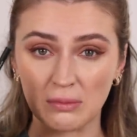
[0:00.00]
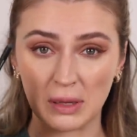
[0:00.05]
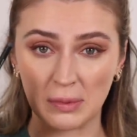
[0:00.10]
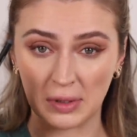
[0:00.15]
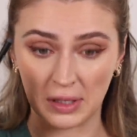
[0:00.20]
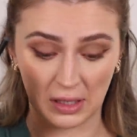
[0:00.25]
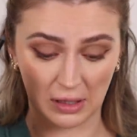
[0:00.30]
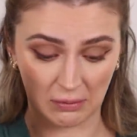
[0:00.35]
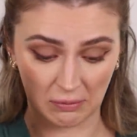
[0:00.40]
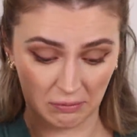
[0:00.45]

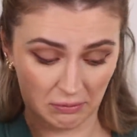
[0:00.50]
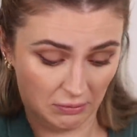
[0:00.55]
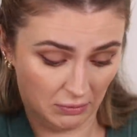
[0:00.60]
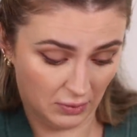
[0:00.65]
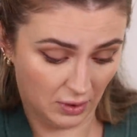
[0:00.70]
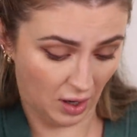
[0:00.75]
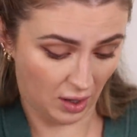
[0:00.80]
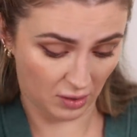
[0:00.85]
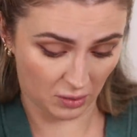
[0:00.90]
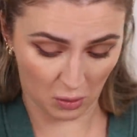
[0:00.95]
Maybe I
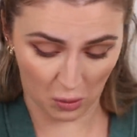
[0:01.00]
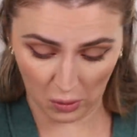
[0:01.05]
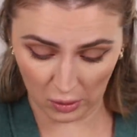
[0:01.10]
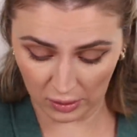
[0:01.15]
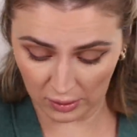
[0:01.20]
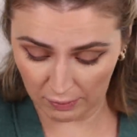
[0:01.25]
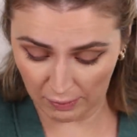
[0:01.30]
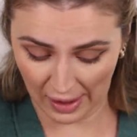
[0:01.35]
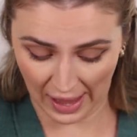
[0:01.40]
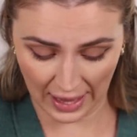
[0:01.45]
got an
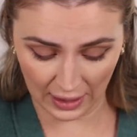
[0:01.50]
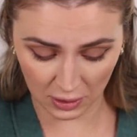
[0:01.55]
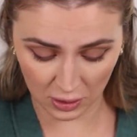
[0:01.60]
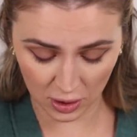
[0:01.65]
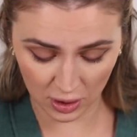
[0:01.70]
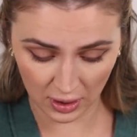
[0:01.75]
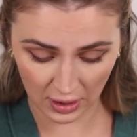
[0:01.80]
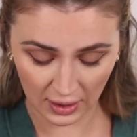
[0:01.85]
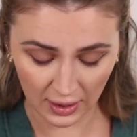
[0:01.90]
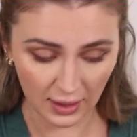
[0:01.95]
old
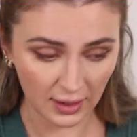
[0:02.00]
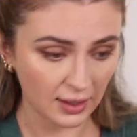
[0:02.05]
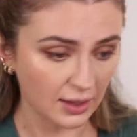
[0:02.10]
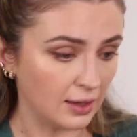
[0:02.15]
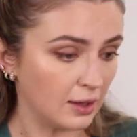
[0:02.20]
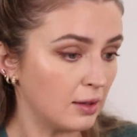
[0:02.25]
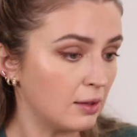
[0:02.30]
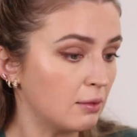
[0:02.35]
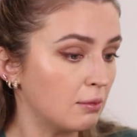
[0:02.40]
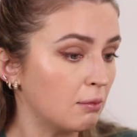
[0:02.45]
batch
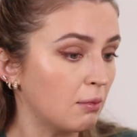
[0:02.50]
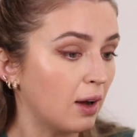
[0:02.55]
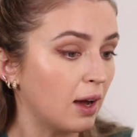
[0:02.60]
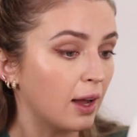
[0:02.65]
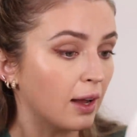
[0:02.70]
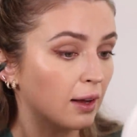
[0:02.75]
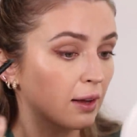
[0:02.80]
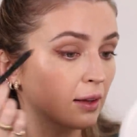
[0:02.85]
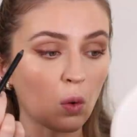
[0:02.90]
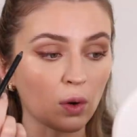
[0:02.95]
in
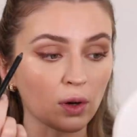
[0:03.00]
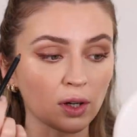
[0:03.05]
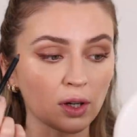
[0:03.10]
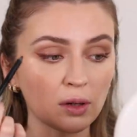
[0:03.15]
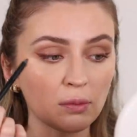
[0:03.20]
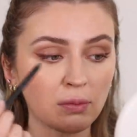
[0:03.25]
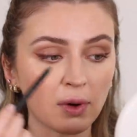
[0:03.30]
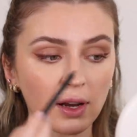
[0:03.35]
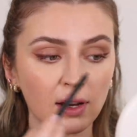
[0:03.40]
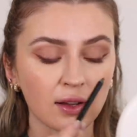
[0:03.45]
my
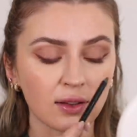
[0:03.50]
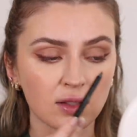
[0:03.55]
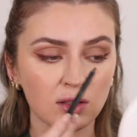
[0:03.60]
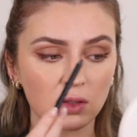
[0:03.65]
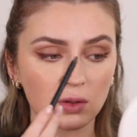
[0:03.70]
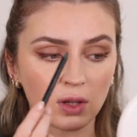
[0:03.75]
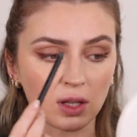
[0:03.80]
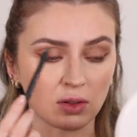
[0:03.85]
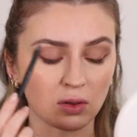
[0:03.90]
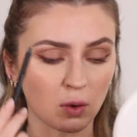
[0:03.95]
order, but it's
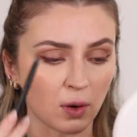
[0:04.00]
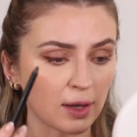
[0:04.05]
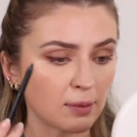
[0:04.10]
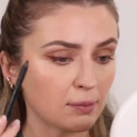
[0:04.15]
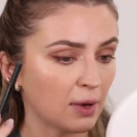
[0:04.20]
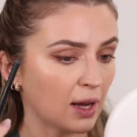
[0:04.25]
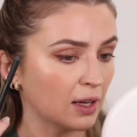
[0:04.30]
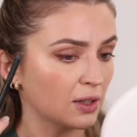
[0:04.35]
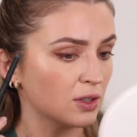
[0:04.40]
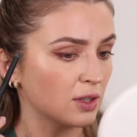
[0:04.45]
it's quite
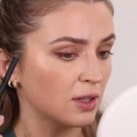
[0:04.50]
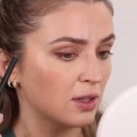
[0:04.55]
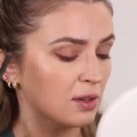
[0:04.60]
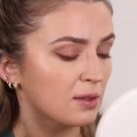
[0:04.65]
patchy.